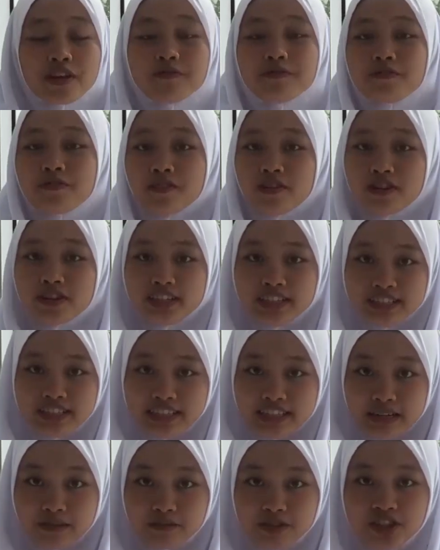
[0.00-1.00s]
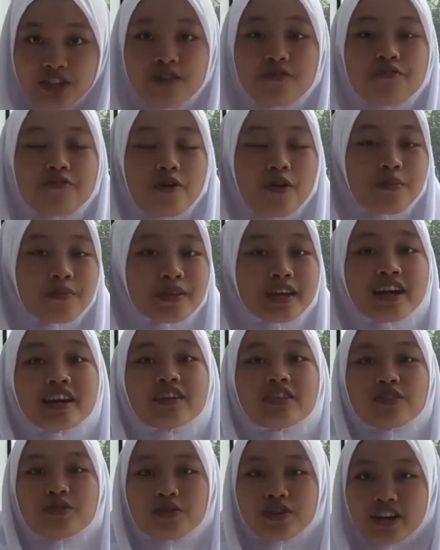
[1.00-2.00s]
wheat flour consumption from
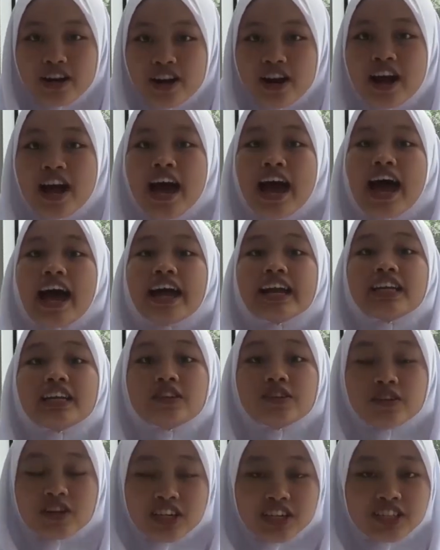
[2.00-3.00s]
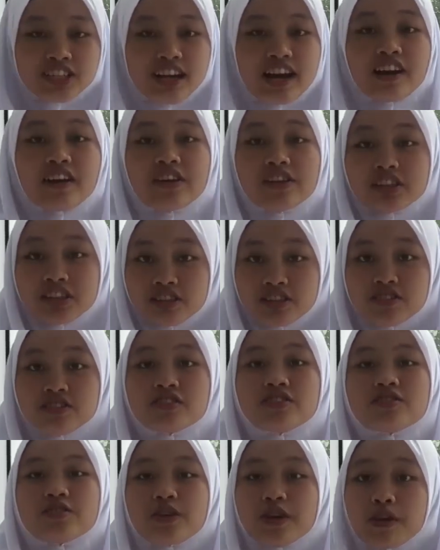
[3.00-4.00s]
year to year, and Indonesia
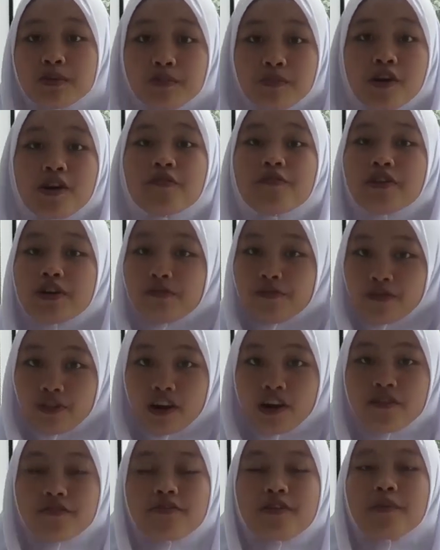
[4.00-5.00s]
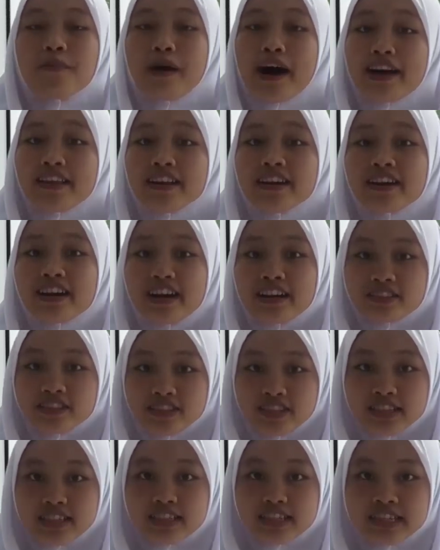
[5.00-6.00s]
continues to import wheat flour from other
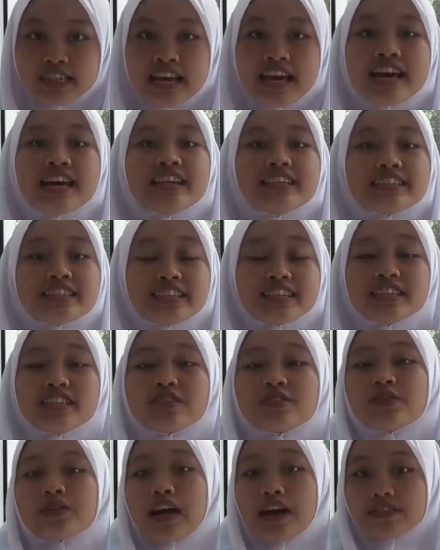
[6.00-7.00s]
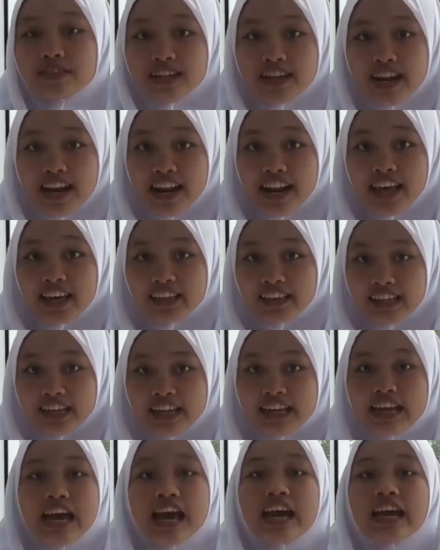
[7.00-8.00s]
countries. Since 2018,
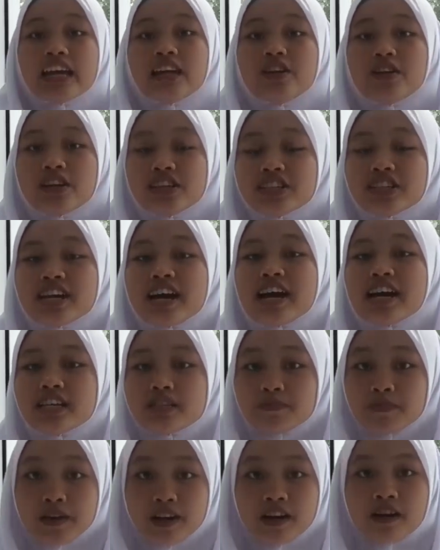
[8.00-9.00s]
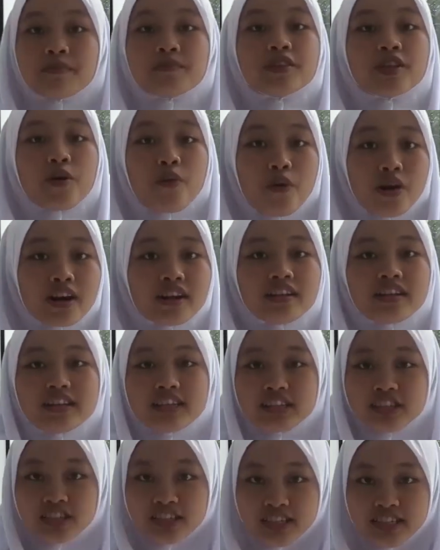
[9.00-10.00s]
Indonesia has become the world's
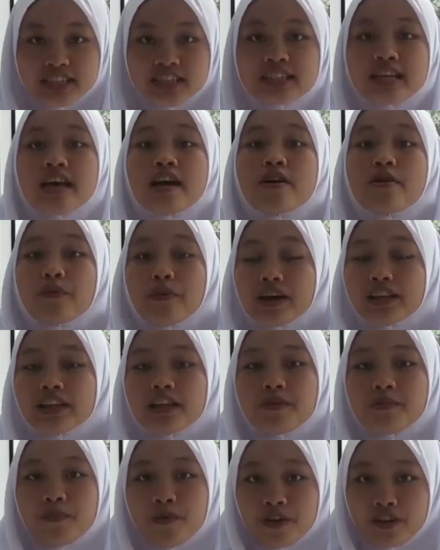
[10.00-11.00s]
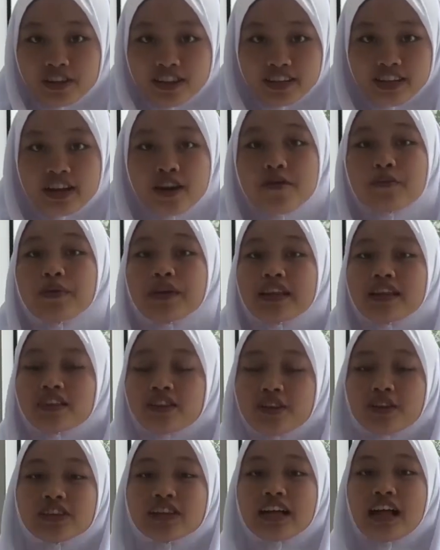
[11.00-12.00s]
largest wheat importer with a
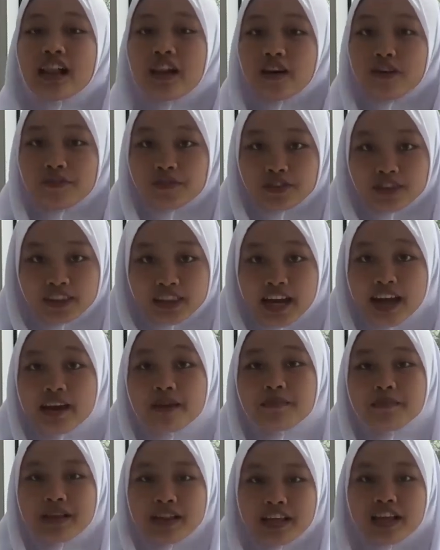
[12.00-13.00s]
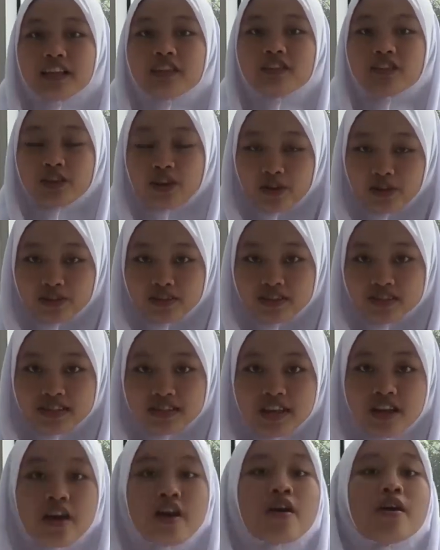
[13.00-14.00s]
total of 10 million
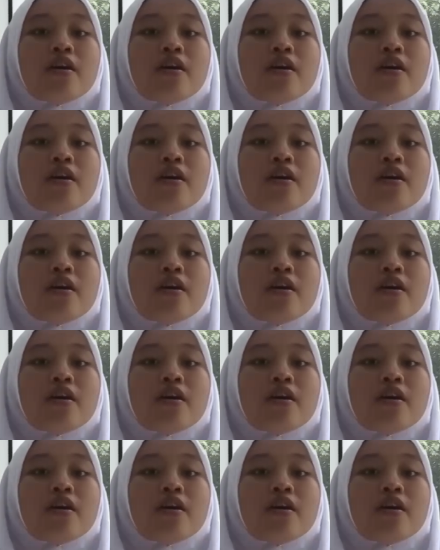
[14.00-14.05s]
tons.